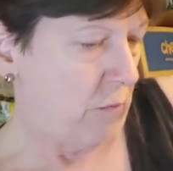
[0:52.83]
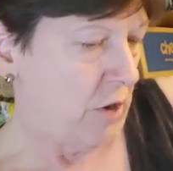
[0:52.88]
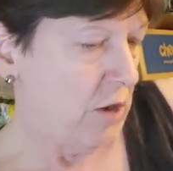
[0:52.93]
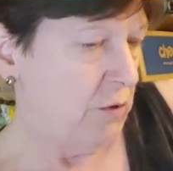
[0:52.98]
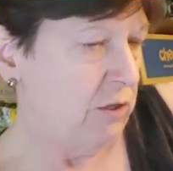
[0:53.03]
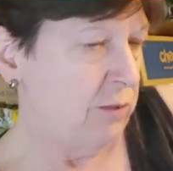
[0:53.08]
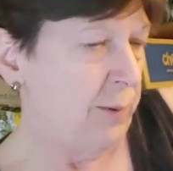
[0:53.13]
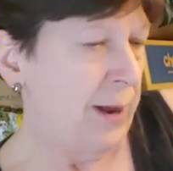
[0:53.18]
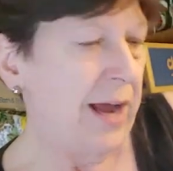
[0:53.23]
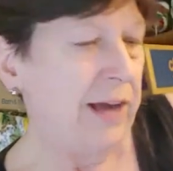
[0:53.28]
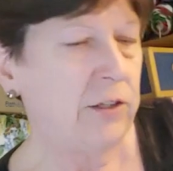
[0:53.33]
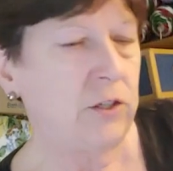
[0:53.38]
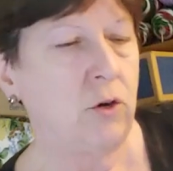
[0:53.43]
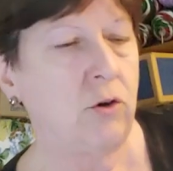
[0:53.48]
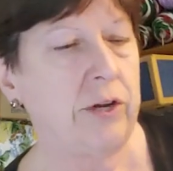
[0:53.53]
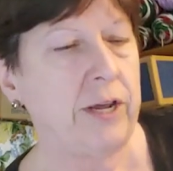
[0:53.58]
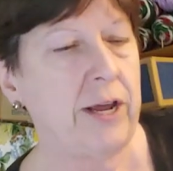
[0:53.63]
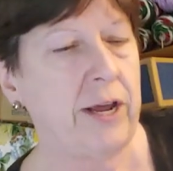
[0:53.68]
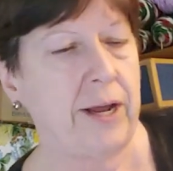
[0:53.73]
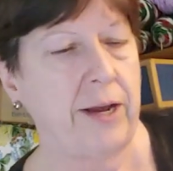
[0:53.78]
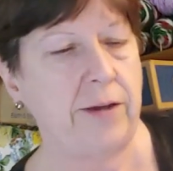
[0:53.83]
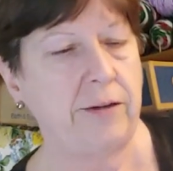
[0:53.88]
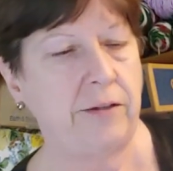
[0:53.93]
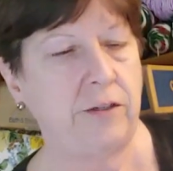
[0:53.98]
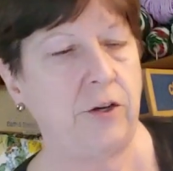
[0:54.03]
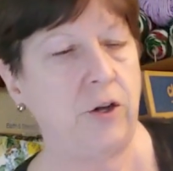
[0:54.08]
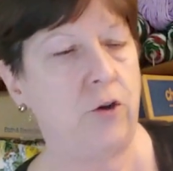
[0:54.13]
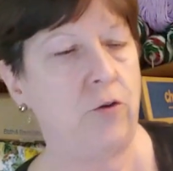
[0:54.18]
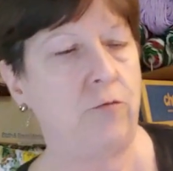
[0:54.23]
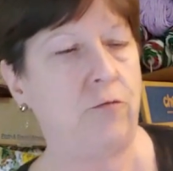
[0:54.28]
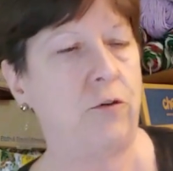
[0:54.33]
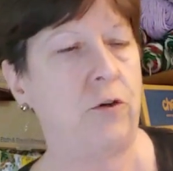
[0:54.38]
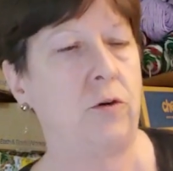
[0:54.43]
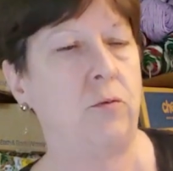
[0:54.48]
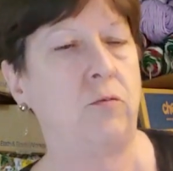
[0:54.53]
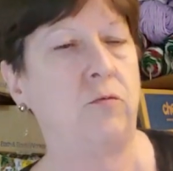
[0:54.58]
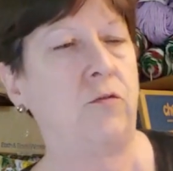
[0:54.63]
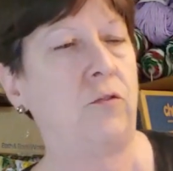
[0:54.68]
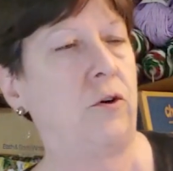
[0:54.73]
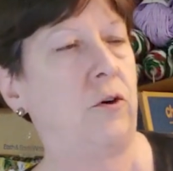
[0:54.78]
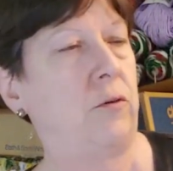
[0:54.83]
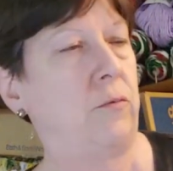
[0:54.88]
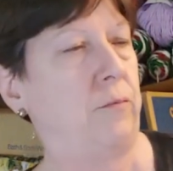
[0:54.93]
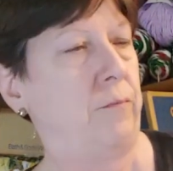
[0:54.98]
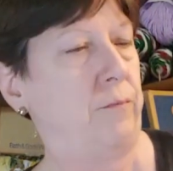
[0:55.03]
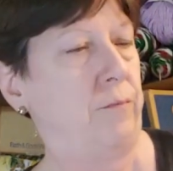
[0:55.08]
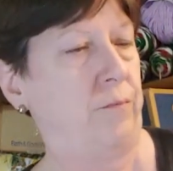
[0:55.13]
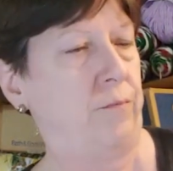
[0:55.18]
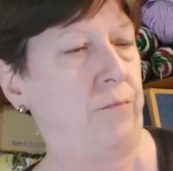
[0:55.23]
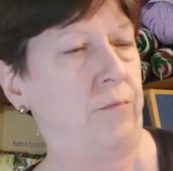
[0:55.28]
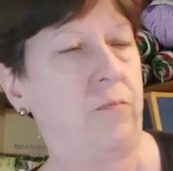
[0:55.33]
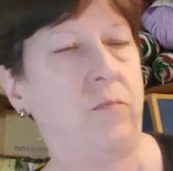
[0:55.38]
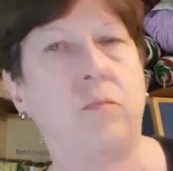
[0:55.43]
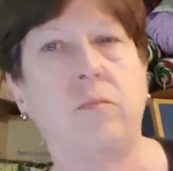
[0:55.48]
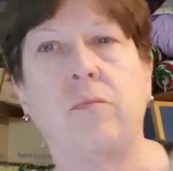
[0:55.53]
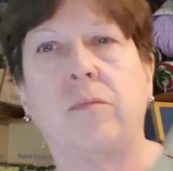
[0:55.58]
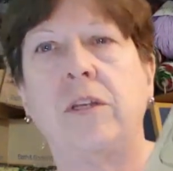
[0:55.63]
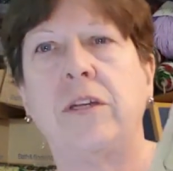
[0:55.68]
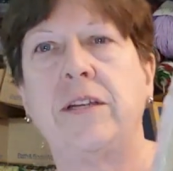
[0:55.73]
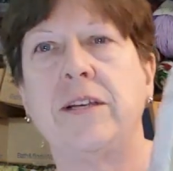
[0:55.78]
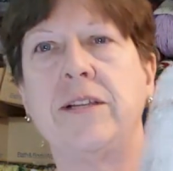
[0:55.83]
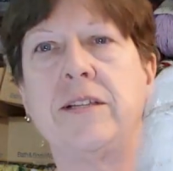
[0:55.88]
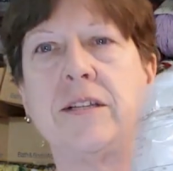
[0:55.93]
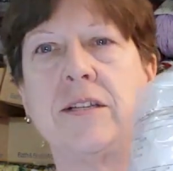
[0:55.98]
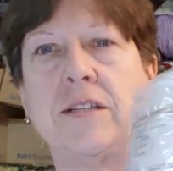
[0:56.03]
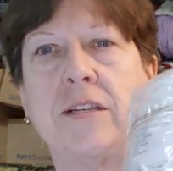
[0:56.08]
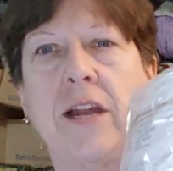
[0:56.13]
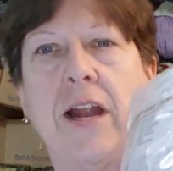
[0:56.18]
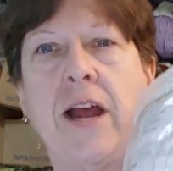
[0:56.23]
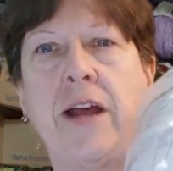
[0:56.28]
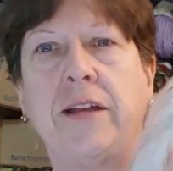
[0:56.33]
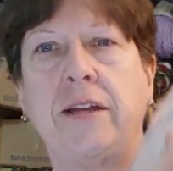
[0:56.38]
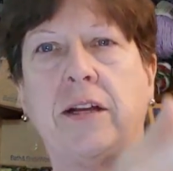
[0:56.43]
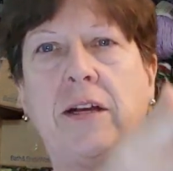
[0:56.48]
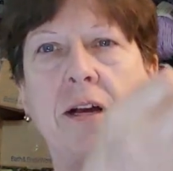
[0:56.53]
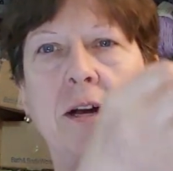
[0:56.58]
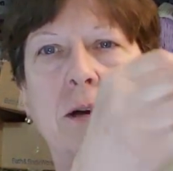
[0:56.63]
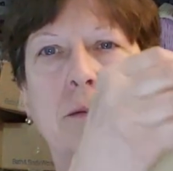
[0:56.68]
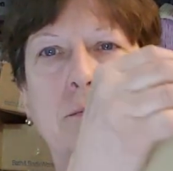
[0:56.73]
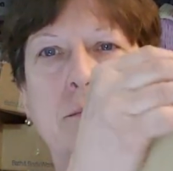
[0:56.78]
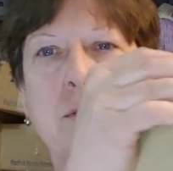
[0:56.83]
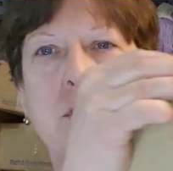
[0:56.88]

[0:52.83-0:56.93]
It was packed okay, you know, for for the distance it had to come.